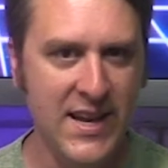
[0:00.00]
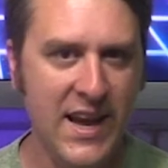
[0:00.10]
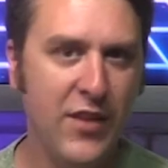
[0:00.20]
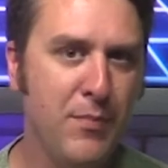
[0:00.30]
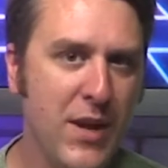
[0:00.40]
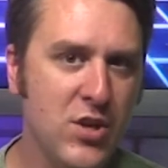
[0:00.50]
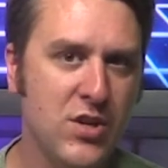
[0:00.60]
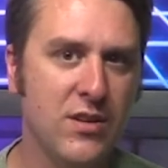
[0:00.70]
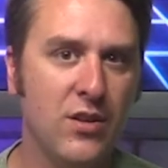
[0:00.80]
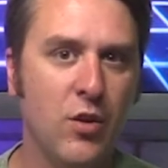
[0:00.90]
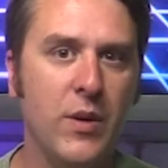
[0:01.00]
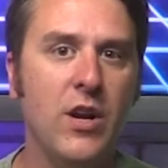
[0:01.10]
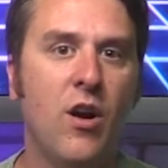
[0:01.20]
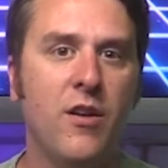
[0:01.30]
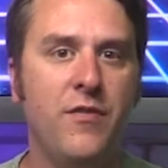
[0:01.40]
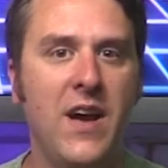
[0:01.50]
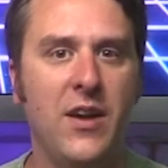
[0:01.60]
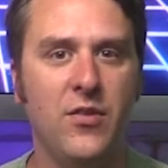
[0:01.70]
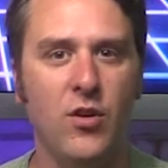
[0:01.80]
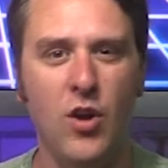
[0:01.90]
As mentioned, the green
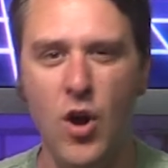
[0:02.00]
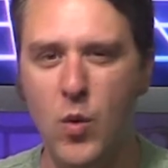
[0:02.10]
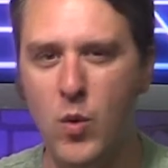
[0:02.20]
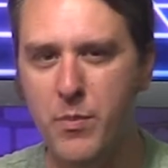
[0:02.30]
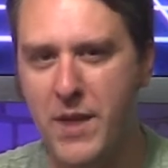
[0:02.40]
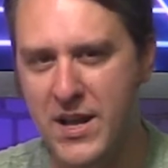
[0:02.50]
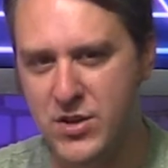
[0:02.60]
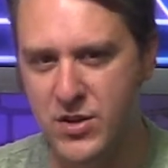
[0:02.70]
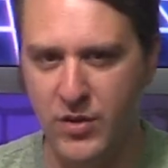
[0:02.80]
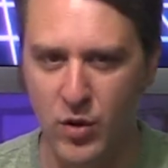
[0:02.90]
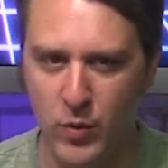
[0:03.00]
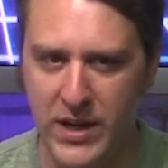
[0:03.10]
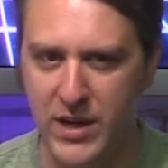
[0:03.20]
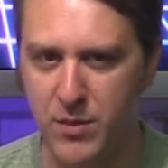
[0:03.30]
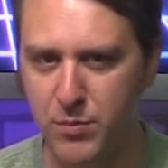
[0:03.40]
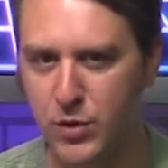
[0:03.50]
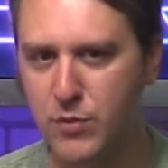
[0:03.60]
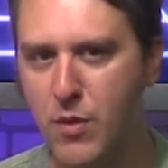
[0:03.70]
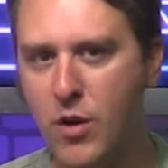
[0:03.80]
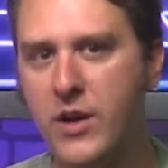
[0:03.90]
artifacts are an awkward match to the green and
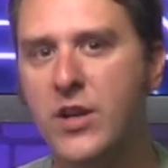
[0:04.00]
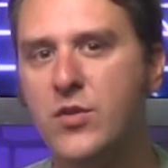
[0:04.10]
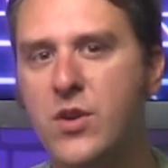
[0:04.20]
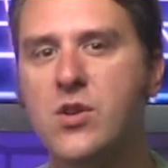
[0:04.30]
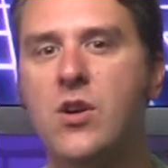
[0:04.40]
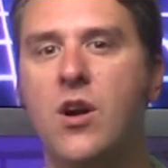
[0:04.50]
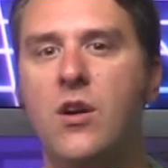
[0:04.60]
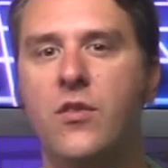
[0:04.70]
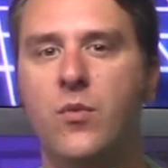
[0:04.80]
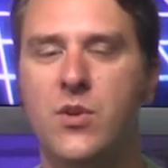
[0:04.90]
blue market and treasure cards,